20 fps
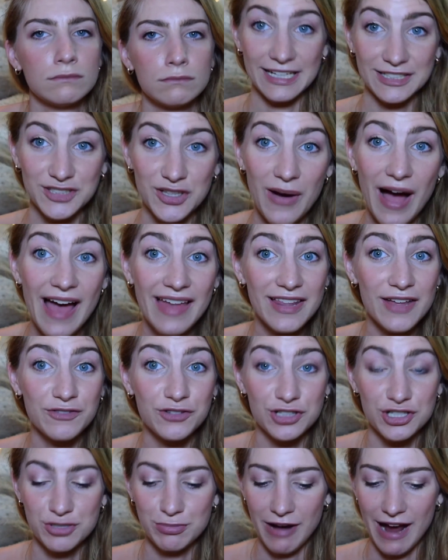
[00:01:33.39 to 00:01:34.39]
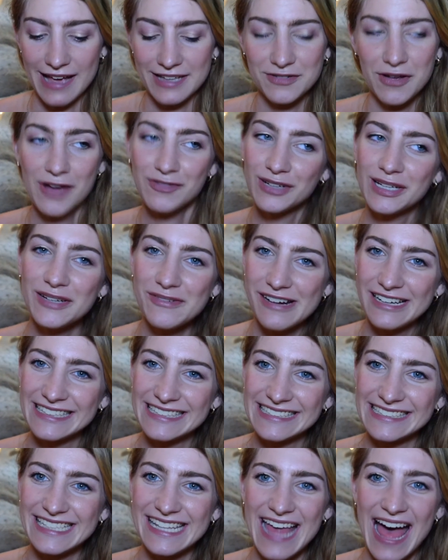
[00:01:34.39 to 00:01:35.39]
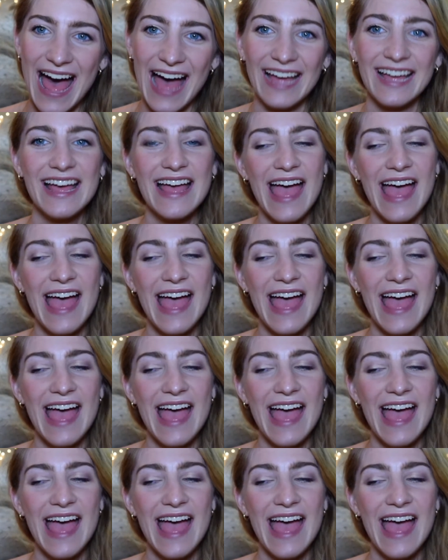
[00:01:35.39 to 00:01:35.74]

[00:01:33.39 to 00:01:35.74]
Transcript: So I love Chris Pratt, so I really wanted to see that,